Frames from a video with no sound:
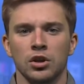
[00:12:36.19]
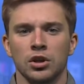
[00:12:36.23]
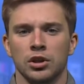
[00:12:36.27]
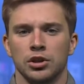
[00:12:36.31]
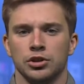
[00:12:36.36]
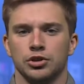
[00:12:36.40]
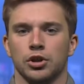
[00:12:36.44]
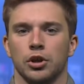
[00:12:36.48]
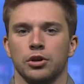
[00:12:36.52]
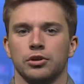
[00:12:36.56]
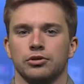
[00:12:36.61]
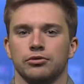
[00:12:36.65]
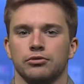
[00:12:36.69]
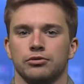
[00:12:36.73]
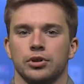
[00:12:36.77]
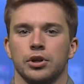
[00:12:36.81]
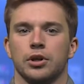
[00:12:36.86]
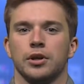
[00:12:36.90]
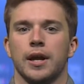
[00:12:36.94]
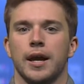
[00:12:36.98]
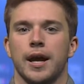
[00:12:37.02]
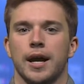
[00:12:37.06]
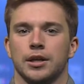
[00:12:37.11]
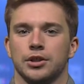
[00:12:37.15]
The Chargers
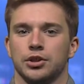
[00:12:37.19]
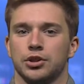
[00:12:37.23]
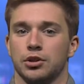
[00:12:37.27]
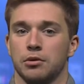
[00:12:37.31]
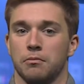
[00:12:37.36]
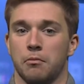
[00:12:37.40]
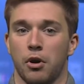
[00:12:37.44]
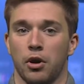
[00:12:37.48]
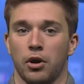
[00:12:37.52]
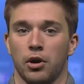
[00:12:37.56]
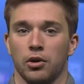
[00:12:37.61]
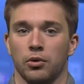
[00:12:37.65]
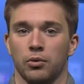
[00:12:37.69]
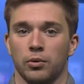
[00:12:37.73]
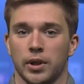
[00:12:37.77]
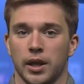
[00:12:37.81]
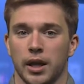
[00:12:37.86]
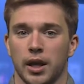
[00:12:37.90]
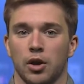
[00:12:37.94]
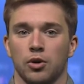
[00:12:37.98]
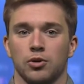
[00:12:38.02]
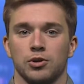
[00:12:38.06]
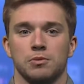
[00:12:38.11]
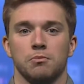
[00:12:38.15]
return to action tomorrow when
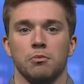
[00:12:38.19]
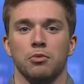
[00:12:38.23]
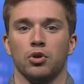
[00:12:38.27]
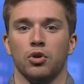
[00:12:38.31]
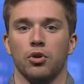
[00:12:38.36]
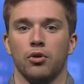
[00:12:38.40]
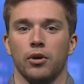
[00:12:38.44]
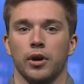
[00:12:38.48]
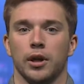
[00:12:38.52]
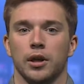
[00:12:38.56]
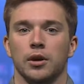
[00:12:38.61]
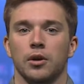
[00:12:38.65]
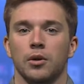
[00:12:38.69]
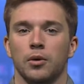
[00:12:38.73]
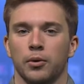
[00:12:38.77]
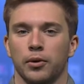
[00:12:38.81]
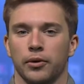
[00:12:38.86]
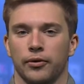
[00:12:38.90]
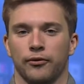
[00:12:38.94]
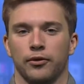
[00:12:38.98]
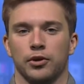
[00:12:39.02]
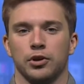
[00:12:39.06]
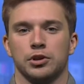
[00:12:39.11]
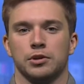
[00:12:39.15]
they host Molloy,
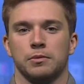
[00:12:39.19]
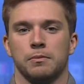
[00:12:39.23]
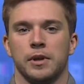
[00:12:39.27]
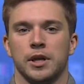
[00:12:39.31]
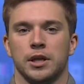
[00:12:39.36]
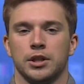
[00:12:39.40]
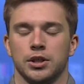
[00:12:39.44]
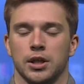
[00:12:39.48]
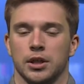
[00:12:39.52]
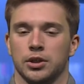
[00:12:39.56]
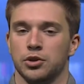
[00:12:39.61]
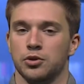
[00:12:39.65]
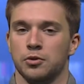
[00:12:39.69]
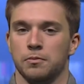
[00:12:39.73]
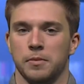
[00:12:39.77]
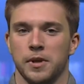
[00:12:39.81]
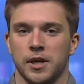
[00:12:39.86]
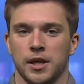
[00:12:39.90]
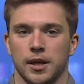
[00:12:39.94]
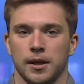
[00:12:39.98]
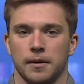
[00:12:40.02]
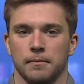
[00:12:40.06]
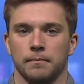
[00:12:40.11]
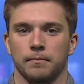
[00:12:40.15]
with first pitch at 2
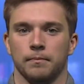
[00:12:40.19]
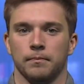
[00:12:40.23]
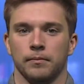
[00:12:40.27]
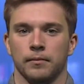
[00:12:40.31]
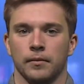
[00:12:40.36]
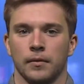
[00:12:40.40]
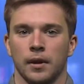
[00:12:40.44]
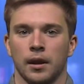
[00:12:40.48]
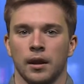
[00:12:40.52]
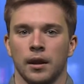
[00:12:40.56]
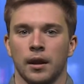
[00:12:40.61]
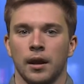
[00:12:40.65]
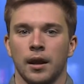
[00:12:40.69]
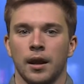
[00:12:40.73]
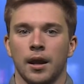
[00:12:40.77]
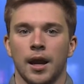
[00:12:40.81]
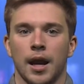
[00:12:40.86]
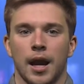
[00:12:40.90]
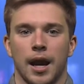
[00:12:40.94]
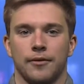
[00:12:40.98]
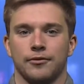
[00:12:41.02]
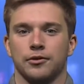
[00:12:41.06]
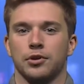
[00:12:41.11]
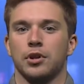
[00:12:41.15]
p.m.
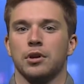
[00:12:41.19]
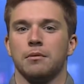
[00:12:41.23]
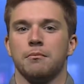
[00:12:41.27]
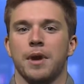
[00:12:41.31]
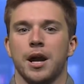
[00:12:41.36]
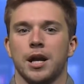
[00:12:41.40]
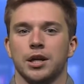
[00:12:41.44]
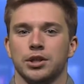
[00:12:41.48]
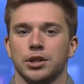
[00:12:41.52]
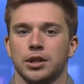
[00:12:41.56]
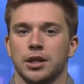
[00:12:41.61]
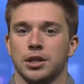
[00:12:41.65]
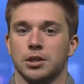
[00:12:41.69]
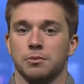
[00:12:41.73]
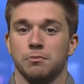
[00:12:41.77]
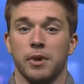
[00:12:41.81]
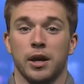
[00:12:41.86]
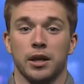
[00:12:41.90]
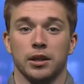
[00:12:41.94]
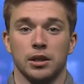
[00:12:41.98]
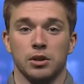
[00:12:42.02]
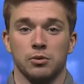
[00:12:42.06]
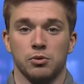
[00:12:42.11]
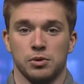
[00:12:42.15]
After their match against
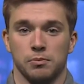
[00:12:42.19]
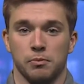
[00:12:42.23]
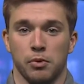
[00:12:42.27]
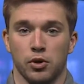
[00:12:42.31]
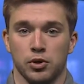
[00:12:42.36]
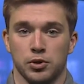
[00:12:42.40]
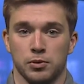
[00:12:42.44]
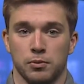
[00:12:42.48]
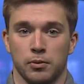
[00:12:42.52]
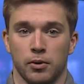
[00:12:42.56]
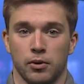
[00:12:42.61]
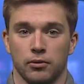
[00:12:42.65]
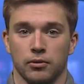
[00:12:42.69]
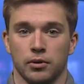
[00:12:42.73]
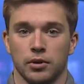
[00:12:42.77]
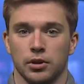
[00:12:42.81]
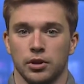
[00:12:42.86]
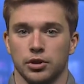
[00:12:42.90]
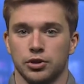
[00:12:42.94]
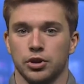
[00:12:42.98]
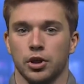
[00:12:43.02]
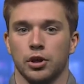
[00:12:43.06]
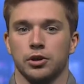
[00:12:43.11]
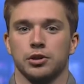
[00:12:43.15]
Bentley was postponed,
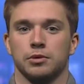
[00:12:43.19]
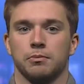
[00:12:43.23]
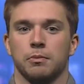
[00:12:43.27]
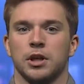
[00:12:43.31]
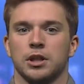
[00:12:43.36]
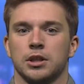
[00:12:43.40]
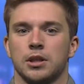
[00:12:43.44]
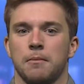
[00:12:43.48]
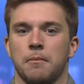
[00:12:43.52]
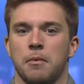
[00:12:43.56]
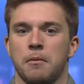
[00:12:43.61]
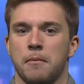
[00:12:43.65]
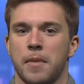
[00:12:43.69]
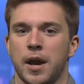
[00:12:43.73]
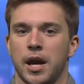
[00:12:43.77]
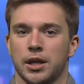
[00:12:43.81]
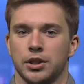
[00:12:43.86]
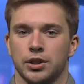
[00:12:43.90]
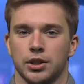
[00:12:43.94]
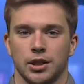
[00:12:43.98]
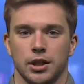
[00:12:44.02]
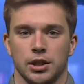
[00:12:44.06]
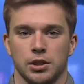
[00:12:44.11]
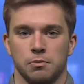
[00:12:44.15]
the Chargers picked up a
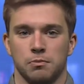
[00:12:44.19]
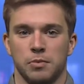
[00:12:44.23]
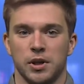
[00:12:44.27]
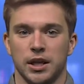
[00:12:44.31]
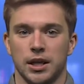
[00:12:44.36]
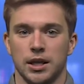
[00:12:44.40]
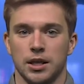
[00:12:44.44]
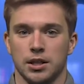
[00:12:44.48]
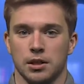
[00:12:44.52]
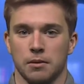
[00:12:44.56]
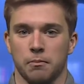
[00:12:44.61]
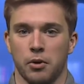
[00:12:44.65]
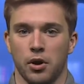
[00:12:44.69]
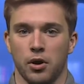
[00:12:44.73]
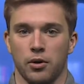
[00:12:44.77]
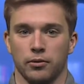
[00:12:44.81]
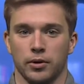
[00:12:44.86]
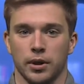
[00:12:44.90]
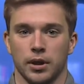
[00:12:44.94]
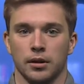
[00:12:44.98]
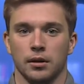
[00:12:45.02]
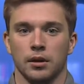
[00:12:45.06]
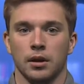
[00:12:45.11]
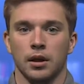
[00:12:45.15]
match against Big East
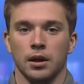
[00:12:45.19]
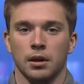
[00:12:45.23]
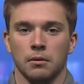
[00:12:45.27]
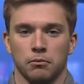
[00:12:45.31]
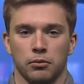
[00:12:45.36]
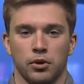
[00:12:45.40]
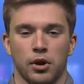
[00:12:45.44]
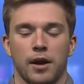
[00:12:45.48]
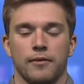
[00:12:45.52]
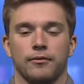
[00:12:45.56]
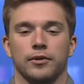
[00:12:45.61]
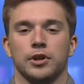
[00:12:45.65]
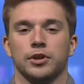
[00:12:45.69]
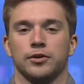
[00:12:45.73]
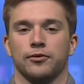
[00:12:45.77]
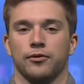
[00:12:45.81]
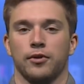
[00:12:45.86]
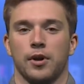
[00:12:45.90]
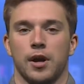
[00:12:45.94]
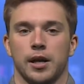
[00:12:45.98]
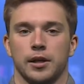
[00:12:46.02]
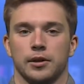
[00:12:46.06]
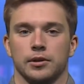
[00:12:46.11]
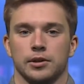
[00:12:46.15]
opponent Providence
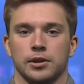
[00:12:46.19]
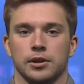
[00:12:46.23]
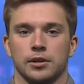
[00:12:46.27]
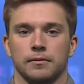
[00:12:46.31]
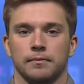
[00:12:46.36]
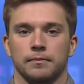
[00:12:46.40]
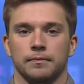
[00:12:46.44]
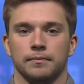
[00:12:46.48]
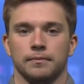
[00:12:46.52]
Friars.